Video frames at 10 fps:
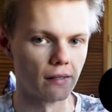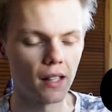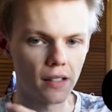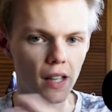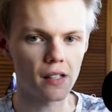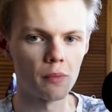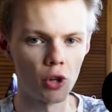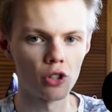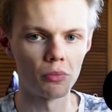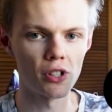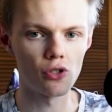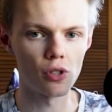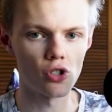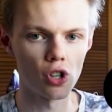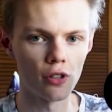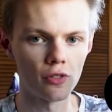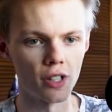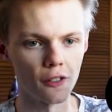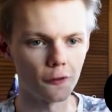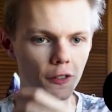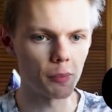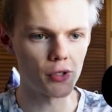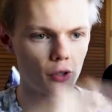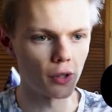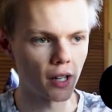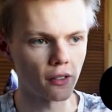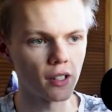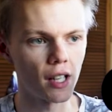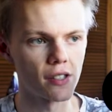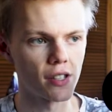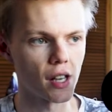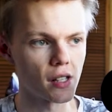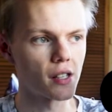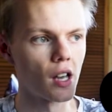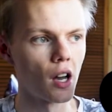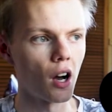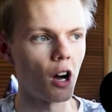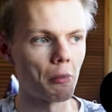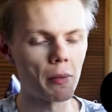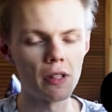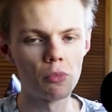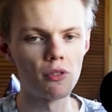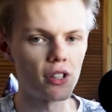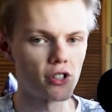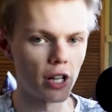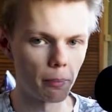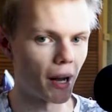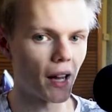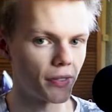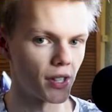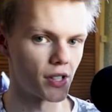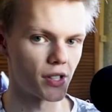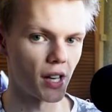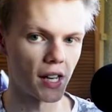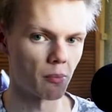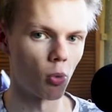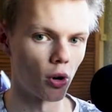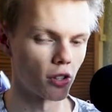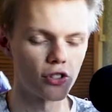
It takes the murder mystery genre and it flips it around and says, oh, maybe the movie is not about this anymore.